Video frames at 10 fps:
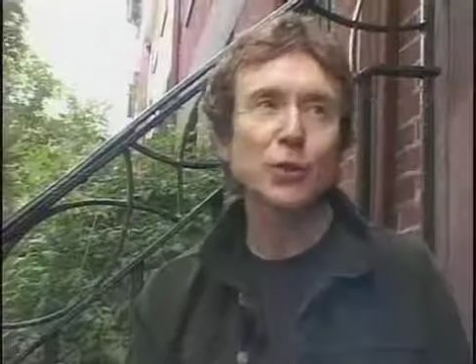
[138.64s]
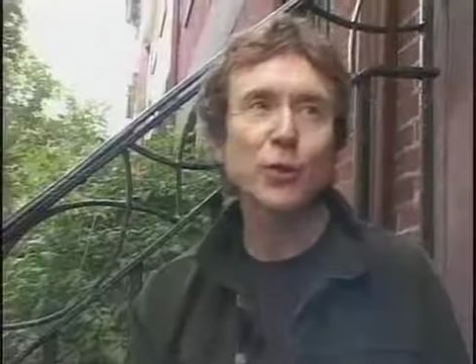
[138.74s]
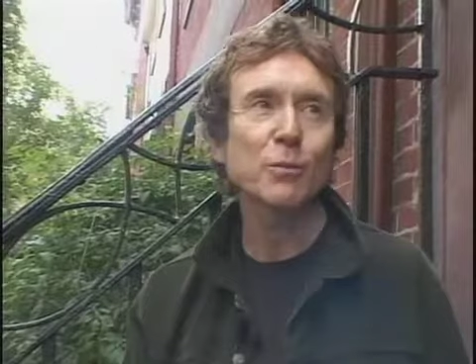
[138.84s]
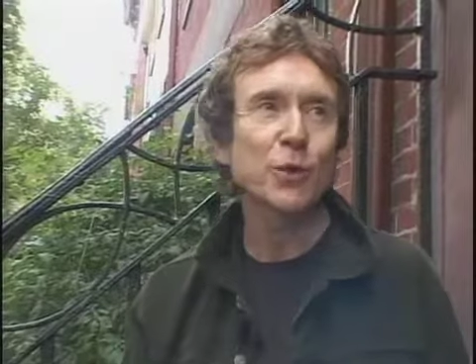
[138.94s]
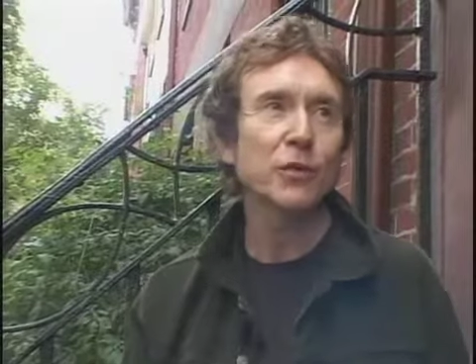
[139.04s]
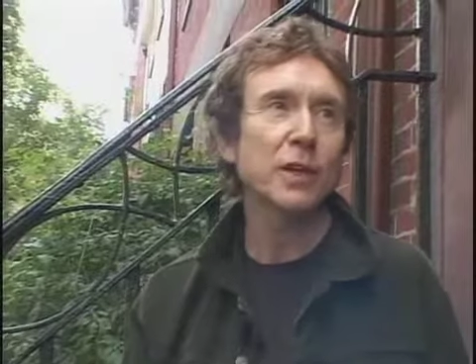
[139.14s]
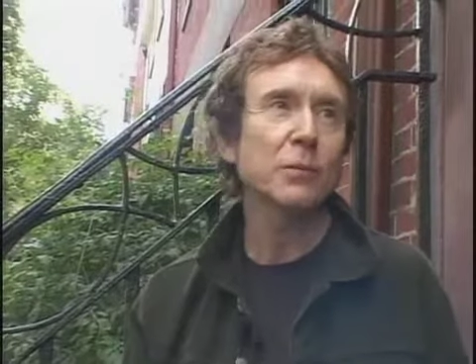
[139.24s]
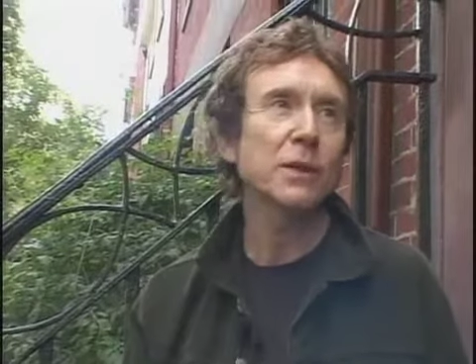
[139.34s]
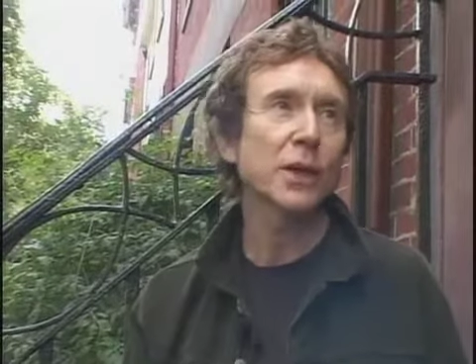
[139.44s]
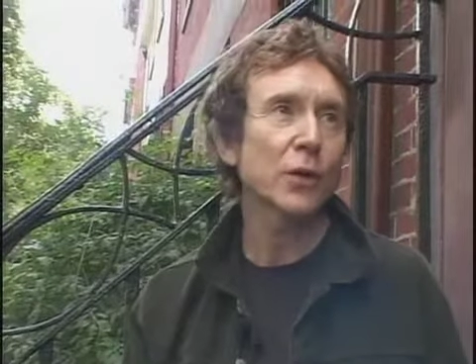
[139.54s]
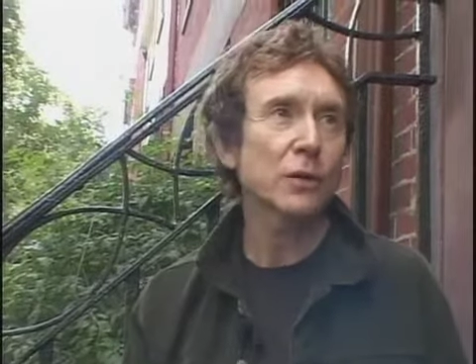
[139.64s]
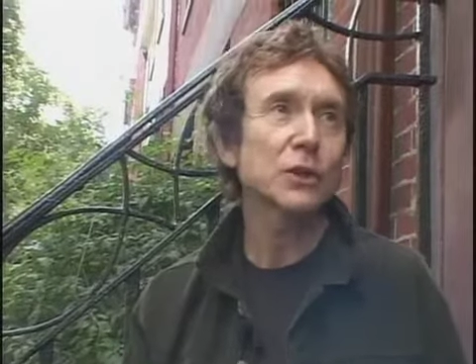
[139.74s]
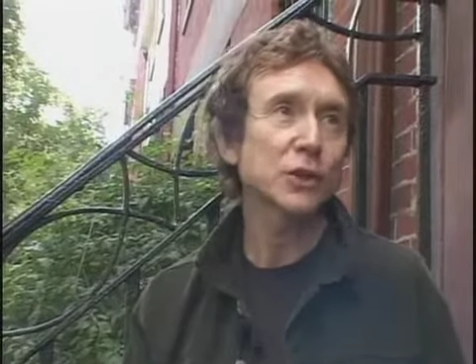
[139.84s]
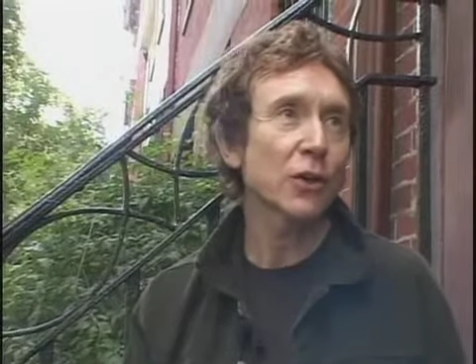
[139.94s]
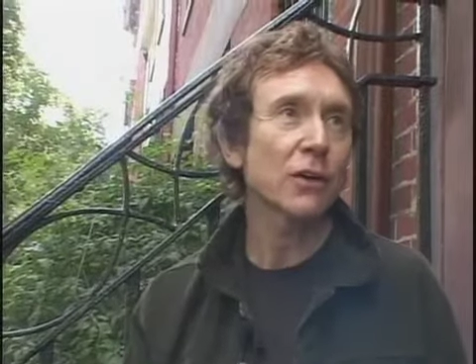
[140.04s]
saw the movie, but they
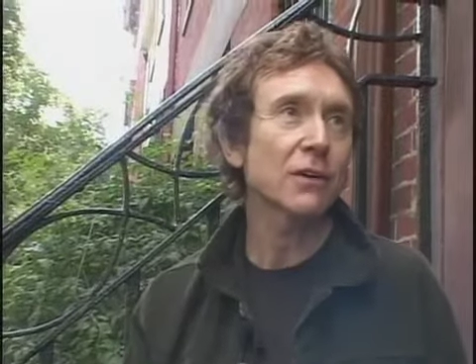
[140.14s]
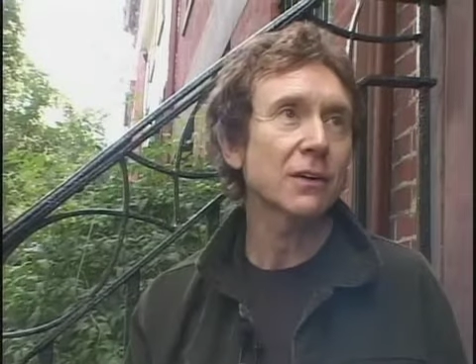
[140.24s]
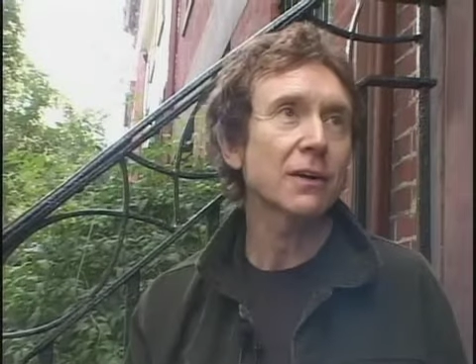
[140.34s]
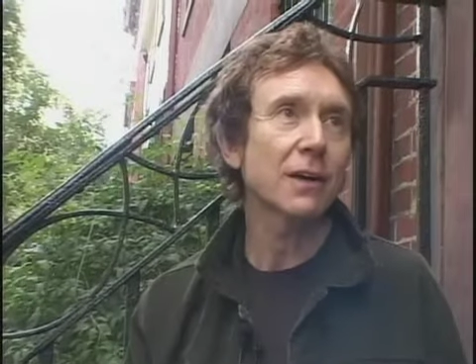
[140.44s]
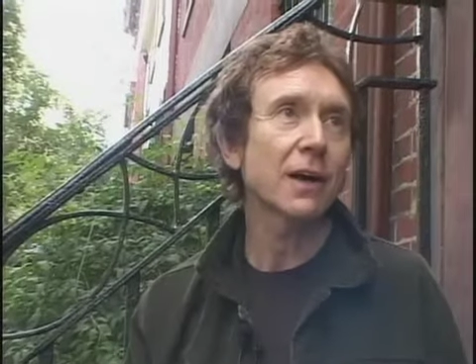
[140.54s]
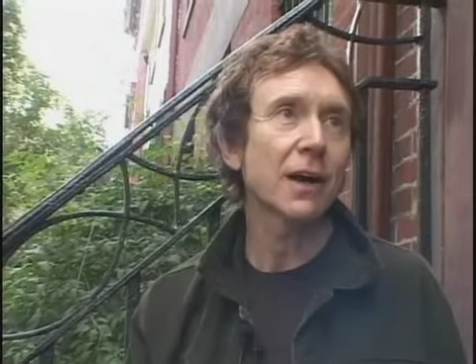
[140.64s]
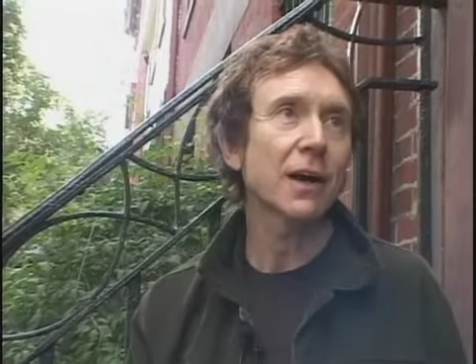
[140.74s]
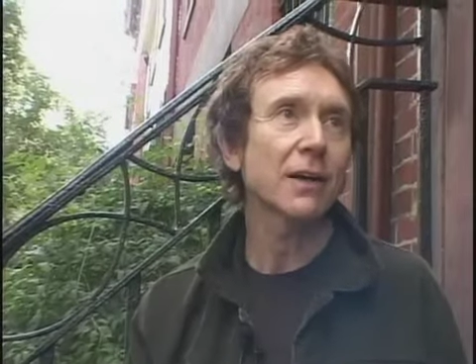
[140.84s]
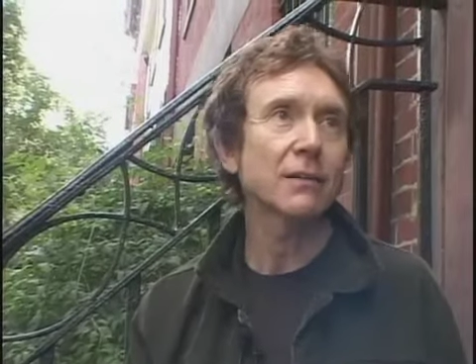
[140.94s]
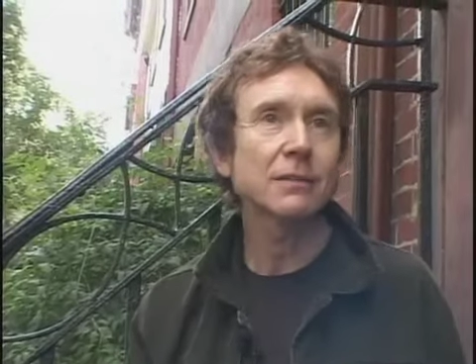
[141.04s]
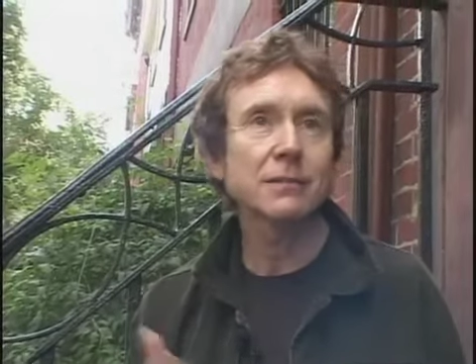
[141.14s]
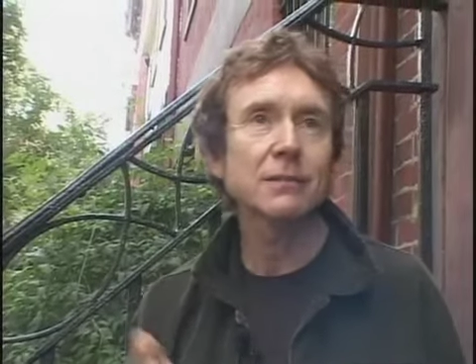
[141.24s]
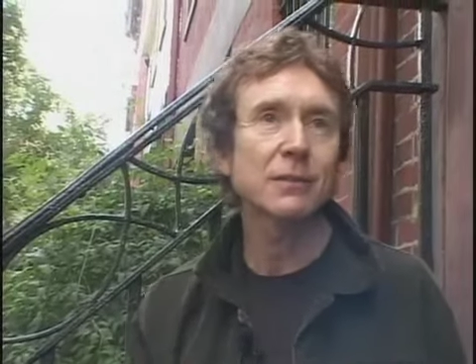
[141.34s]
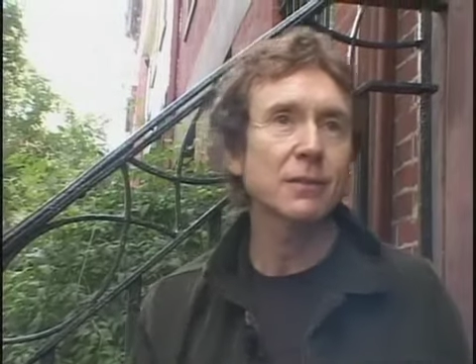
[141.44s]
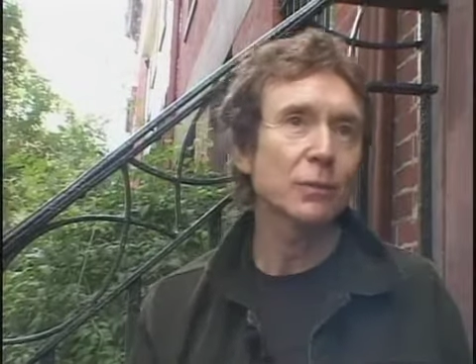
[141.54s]
heard the song and
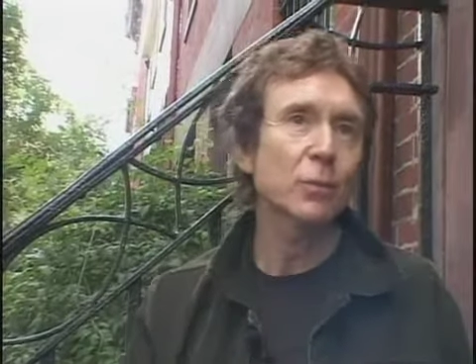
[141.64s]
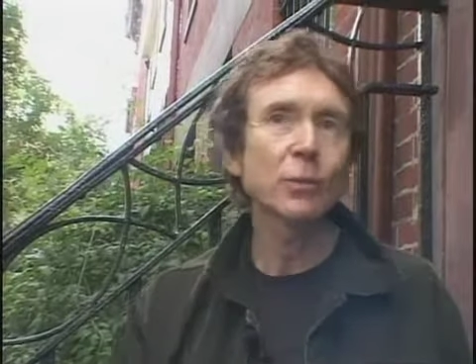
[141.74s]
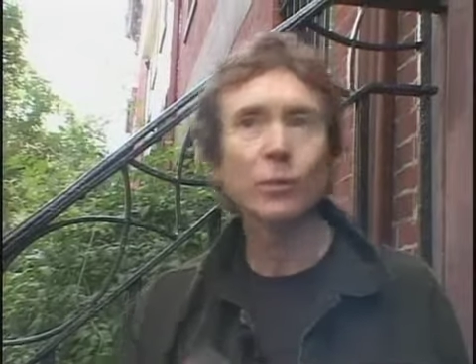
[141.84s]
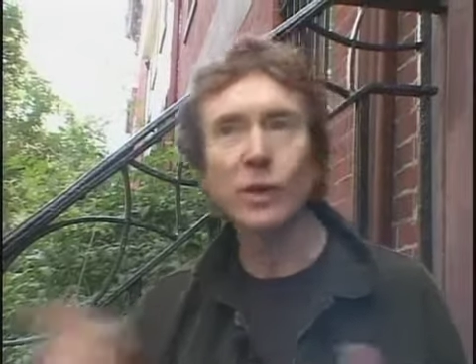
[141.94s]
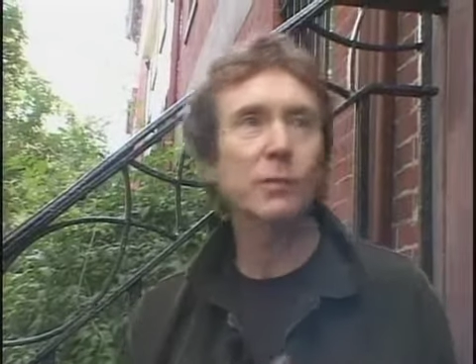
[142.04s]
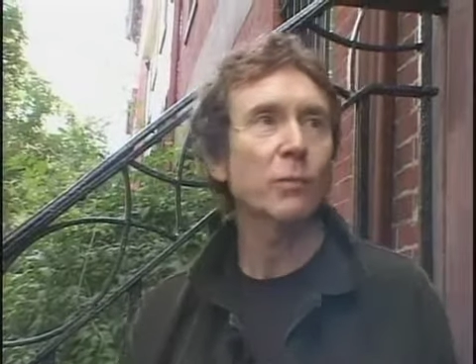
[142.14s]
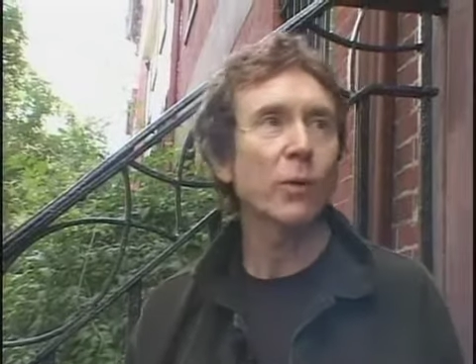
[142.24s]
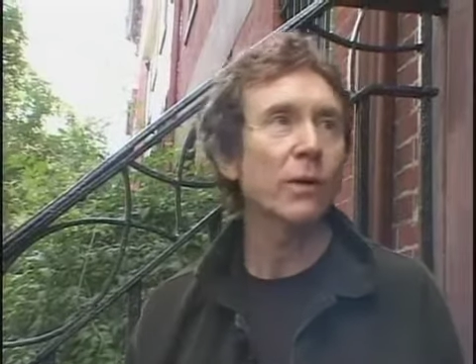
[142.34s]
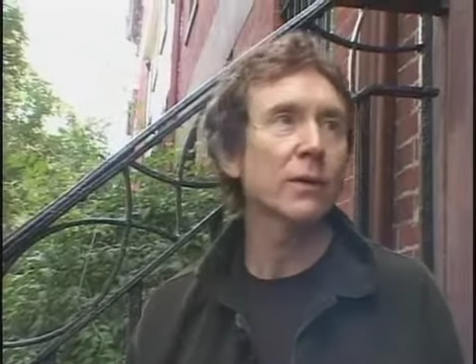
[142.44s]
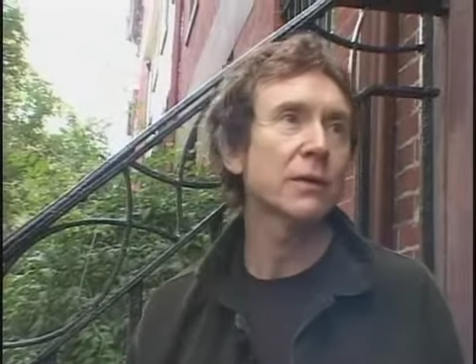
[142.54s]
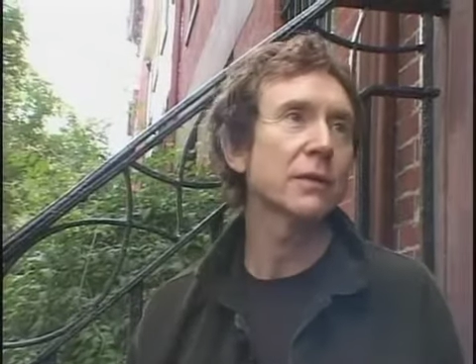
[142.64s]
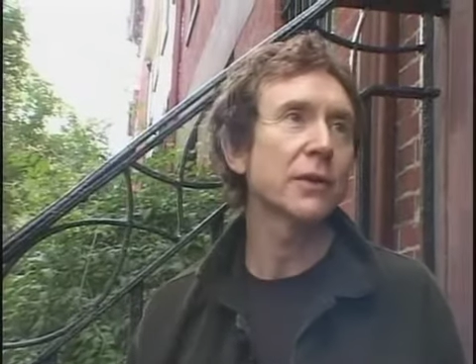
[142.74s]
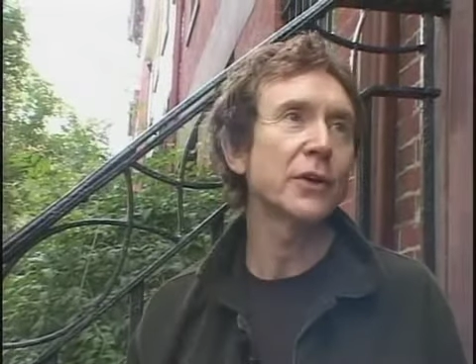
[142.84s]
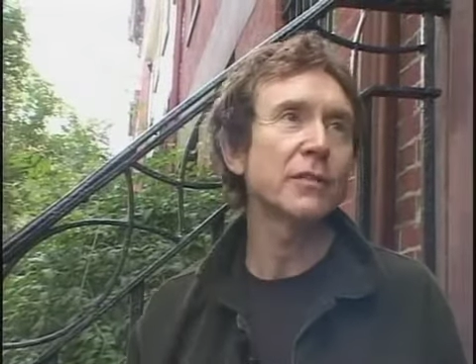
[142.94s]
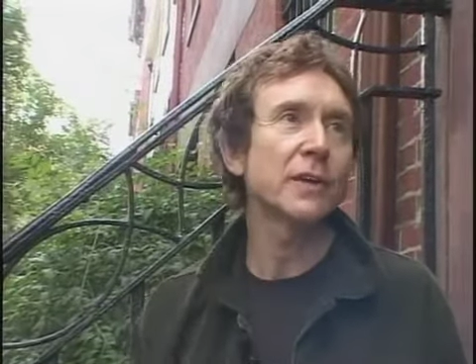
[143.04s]
went and bought
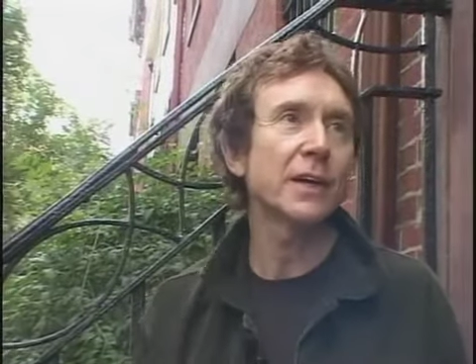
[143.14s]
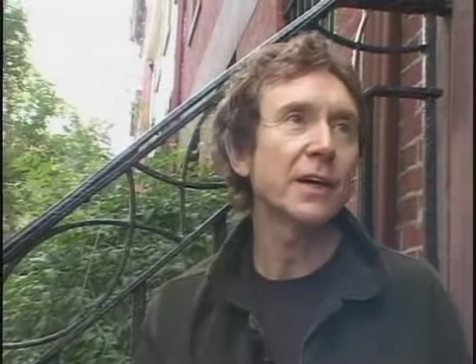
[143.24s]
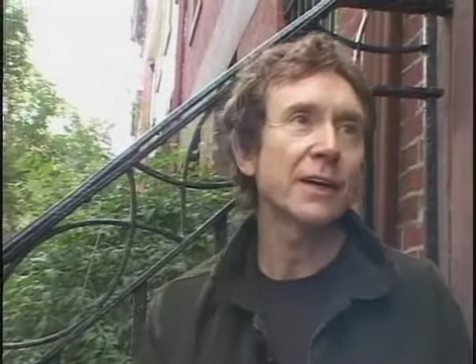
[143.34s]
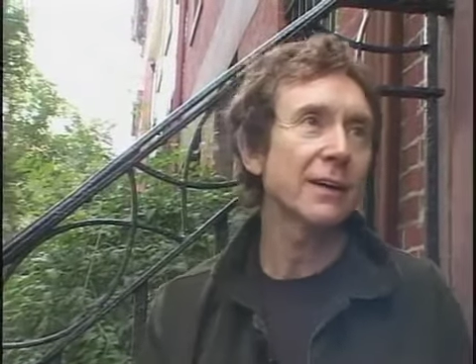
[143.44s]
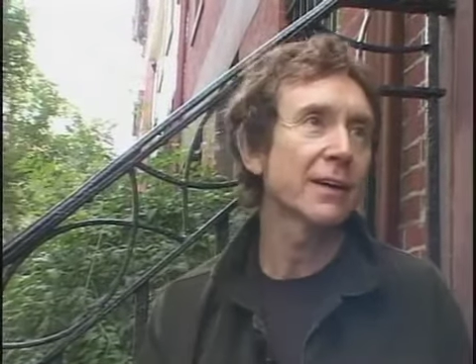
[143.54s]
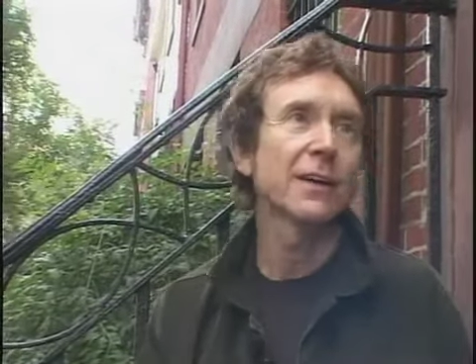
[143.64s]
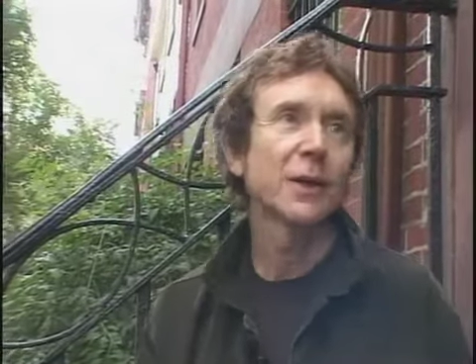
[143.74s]
the DVD